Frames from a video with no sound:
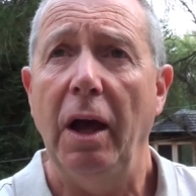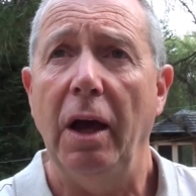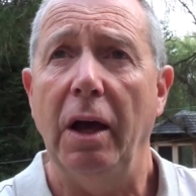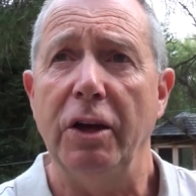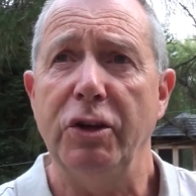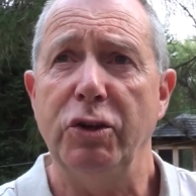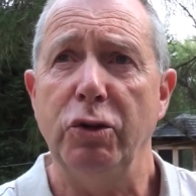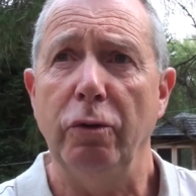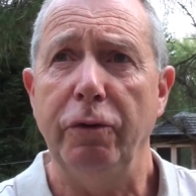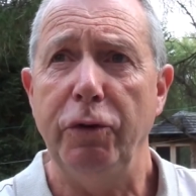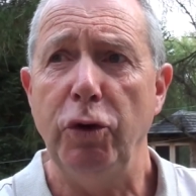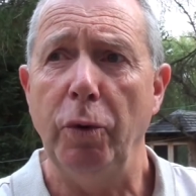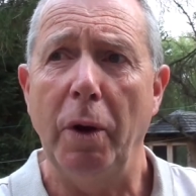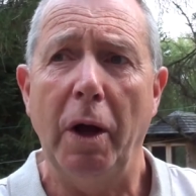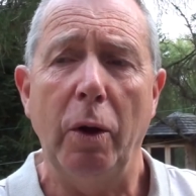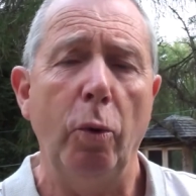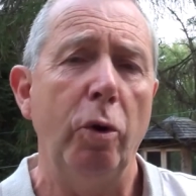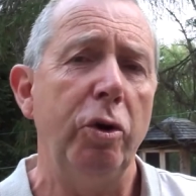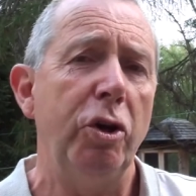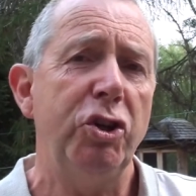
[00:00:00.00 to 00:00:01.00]
Uh, so if you
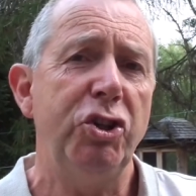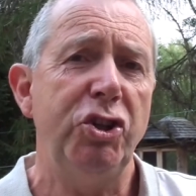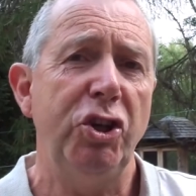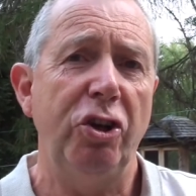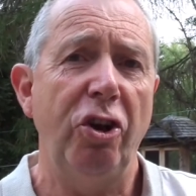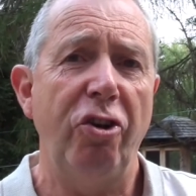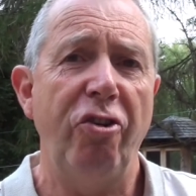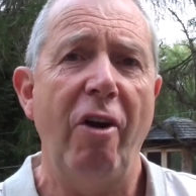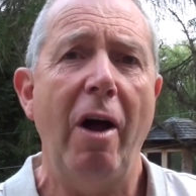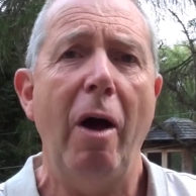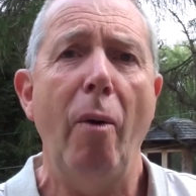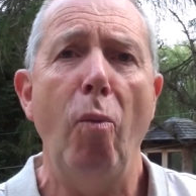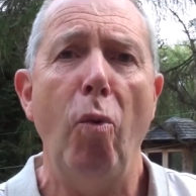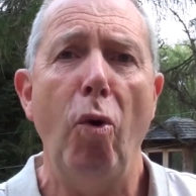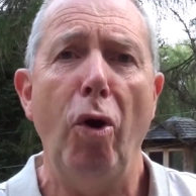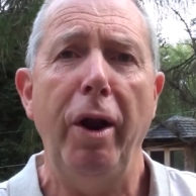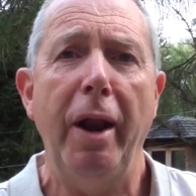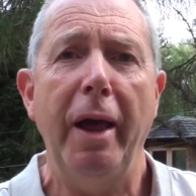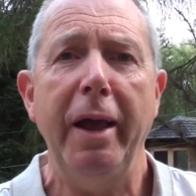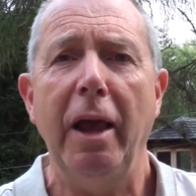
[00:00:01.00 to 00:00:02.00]
and I want to share a dram
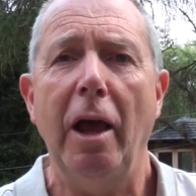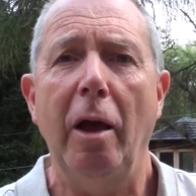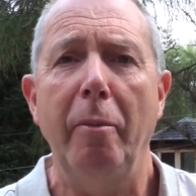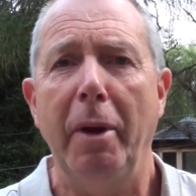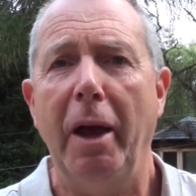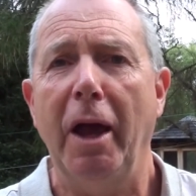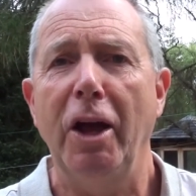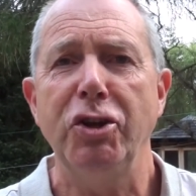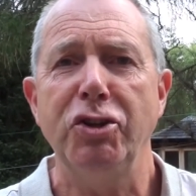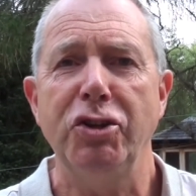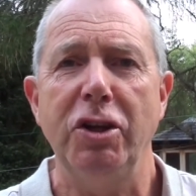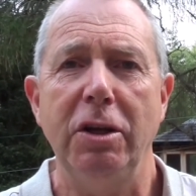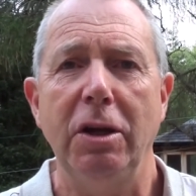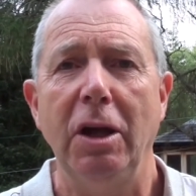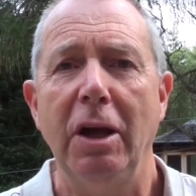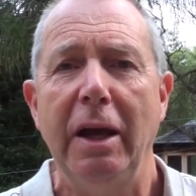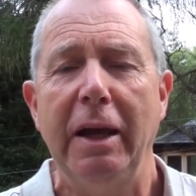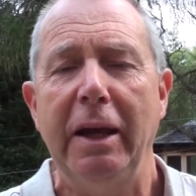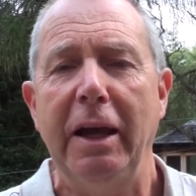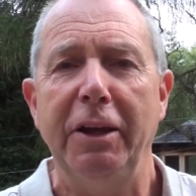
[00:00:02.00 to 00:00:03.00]
one night, I might actually
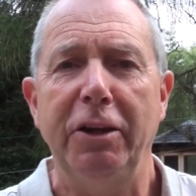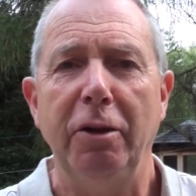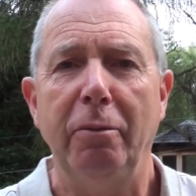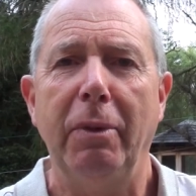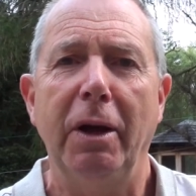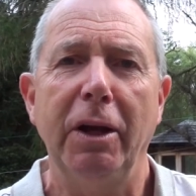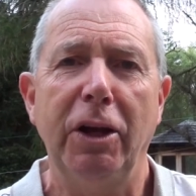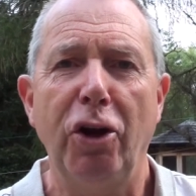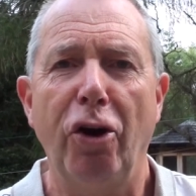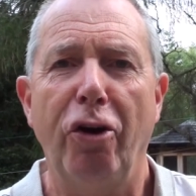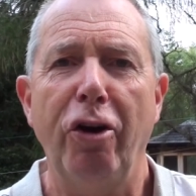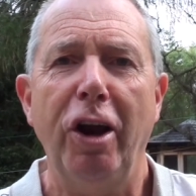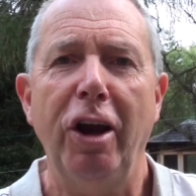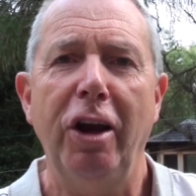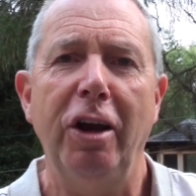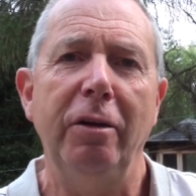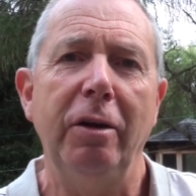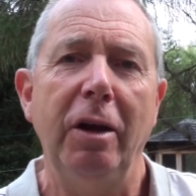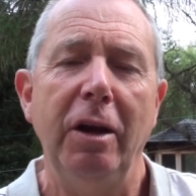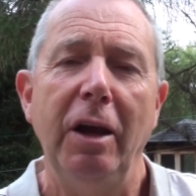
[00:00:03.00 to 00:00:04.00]
get in my
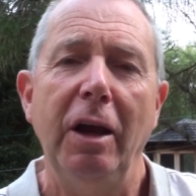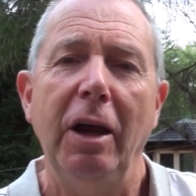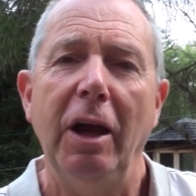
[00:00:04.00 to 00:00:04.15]
curragh and,